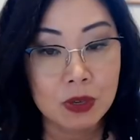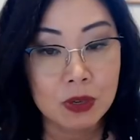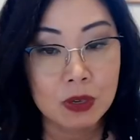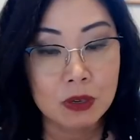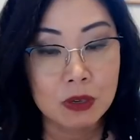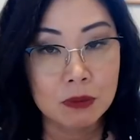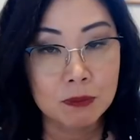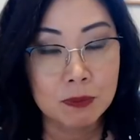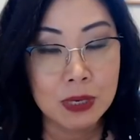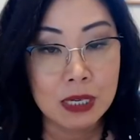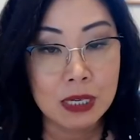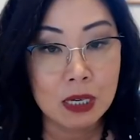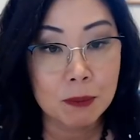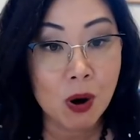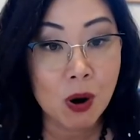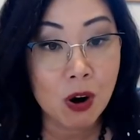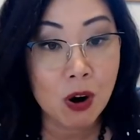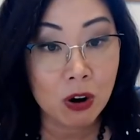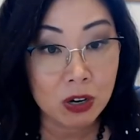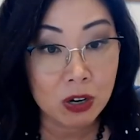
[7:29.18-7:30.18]
being a
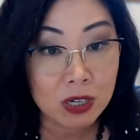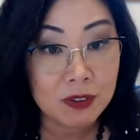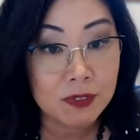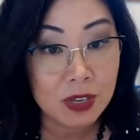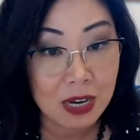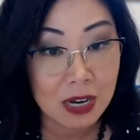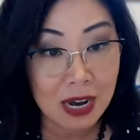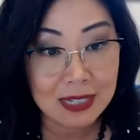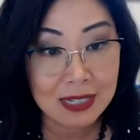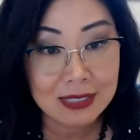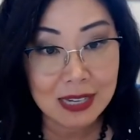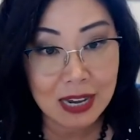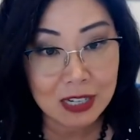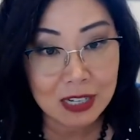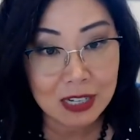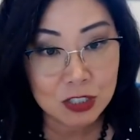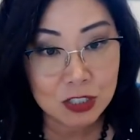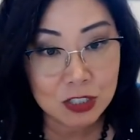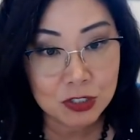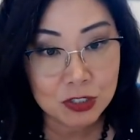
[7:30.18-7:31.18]
part of the contact
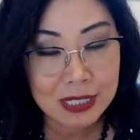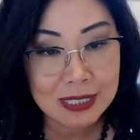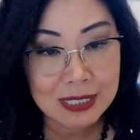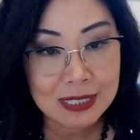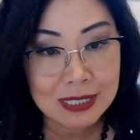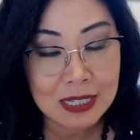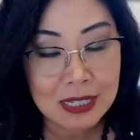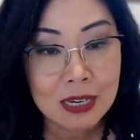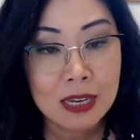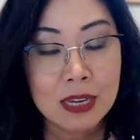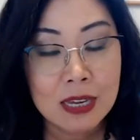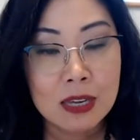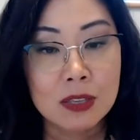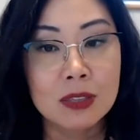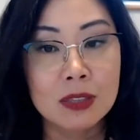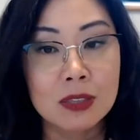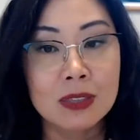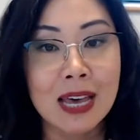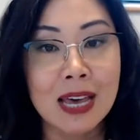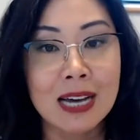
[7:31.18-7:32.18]
tracing,
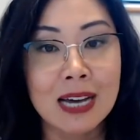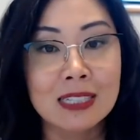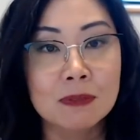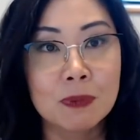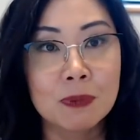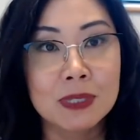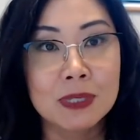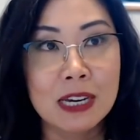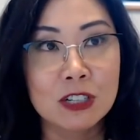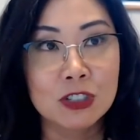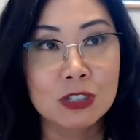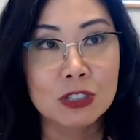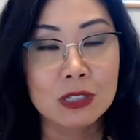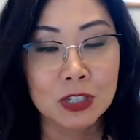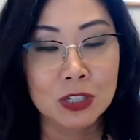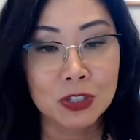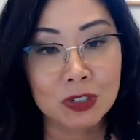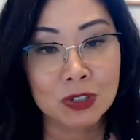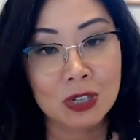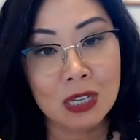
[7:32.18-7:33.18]
that's potentially
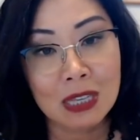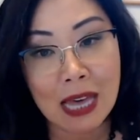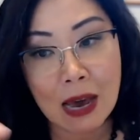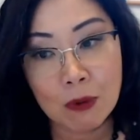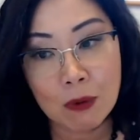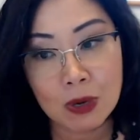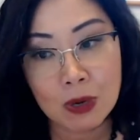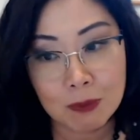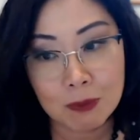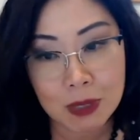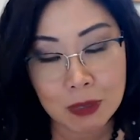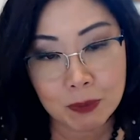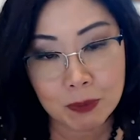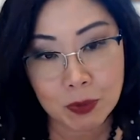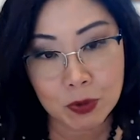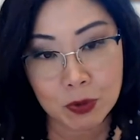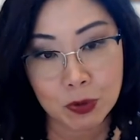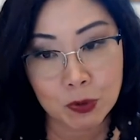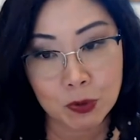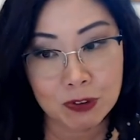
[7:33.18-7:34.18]
you're allowing
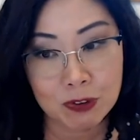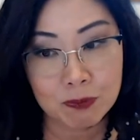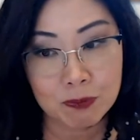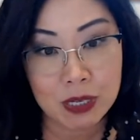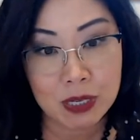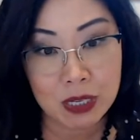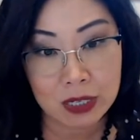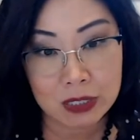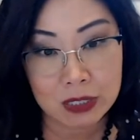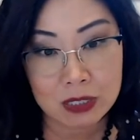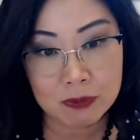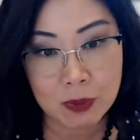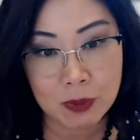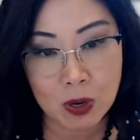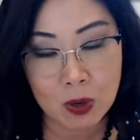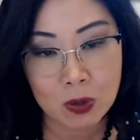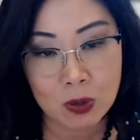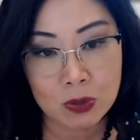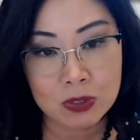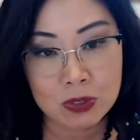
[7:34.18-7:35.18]
people who have been
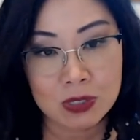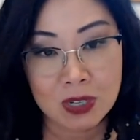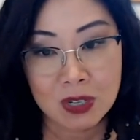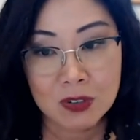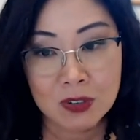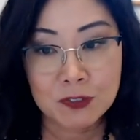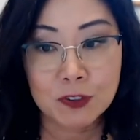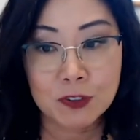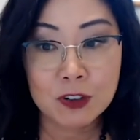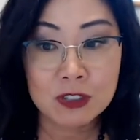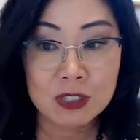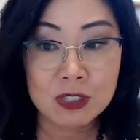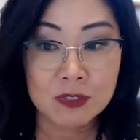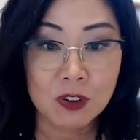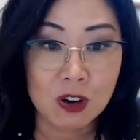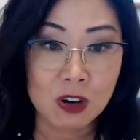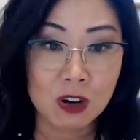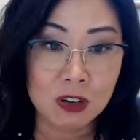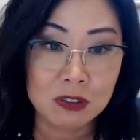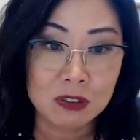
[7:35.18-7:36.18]
exposed, first of
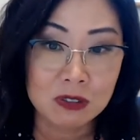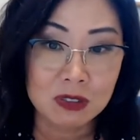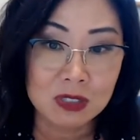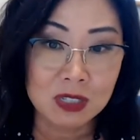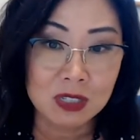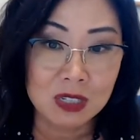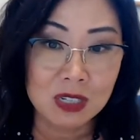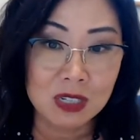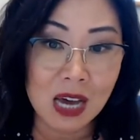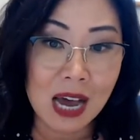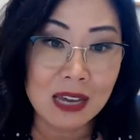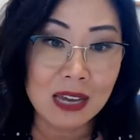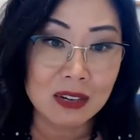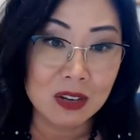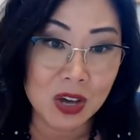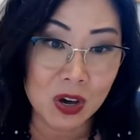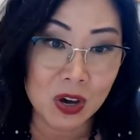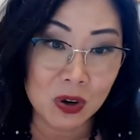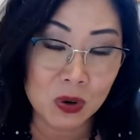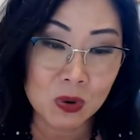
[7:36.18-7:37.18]
all, to not
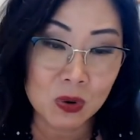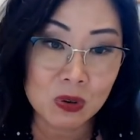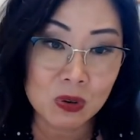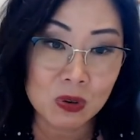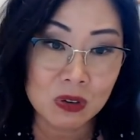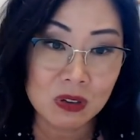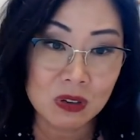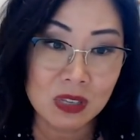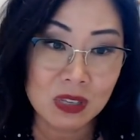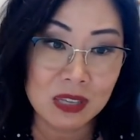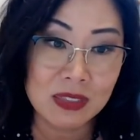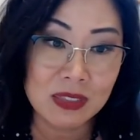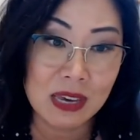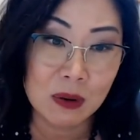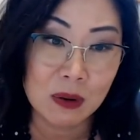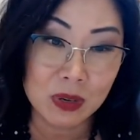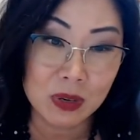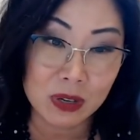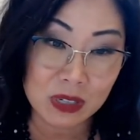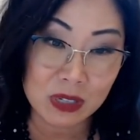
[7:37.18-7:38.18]
know that they
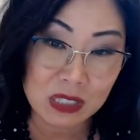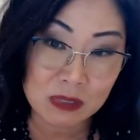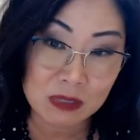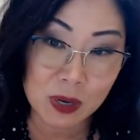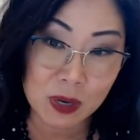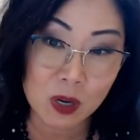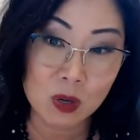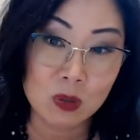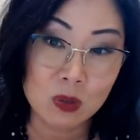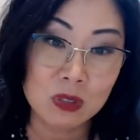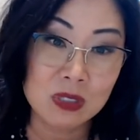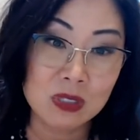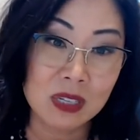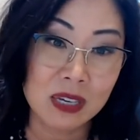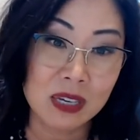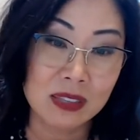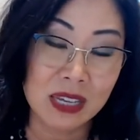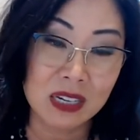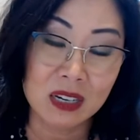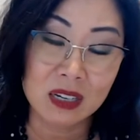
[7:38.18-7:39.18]
were exposed
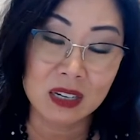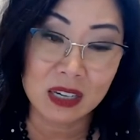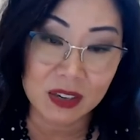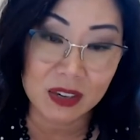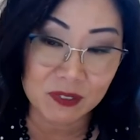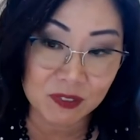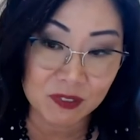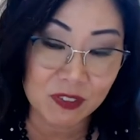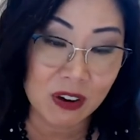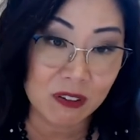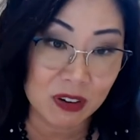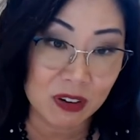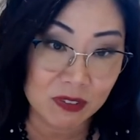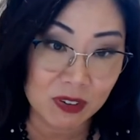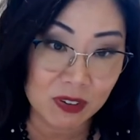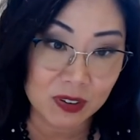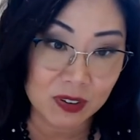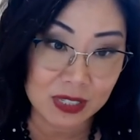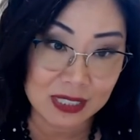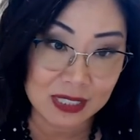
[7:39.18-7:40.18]
and they can get very
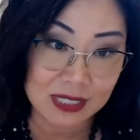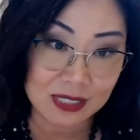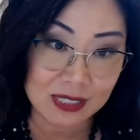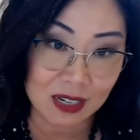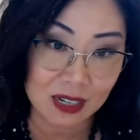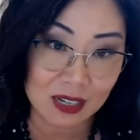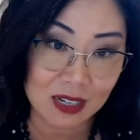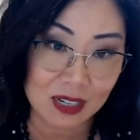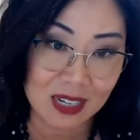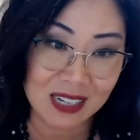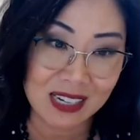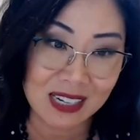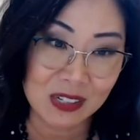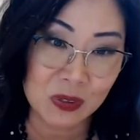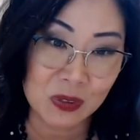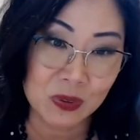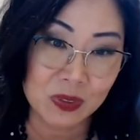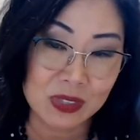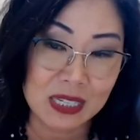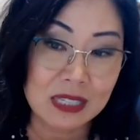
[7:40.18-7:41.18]
very sick and i
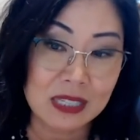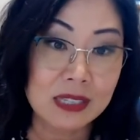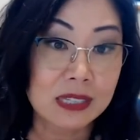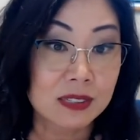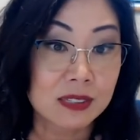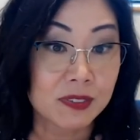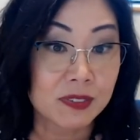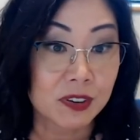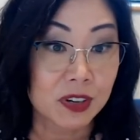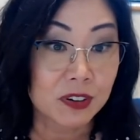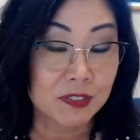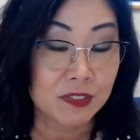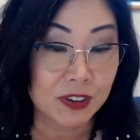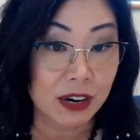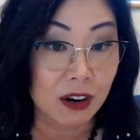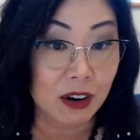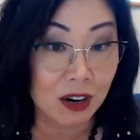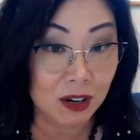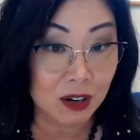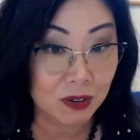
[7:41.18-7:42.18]
don't think that's very
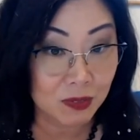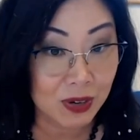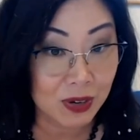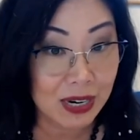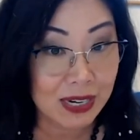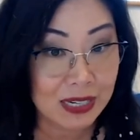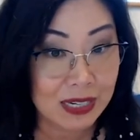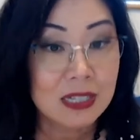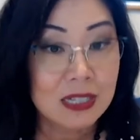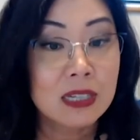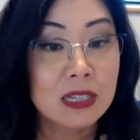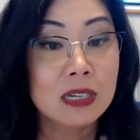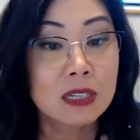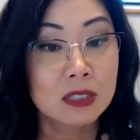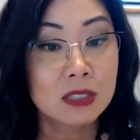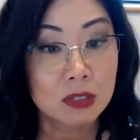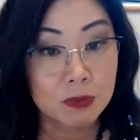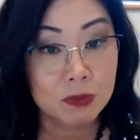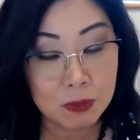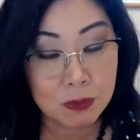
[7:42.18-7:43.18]
fair right
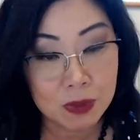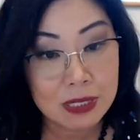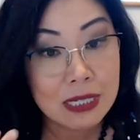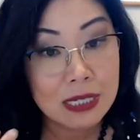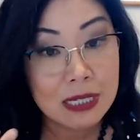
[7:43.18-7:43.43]
so people right.